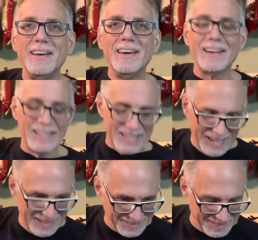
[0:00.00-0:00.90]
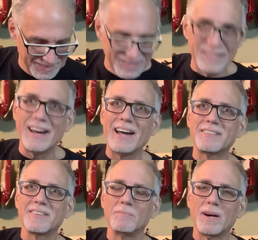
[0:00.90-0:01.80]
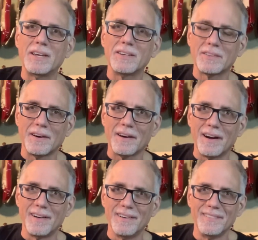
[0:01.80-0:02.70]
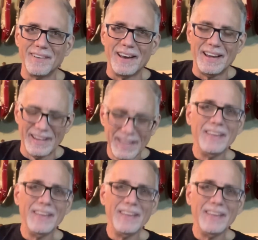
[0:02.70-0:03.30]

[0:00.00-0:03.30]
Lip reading: and I can't see the dots on my guitar, right?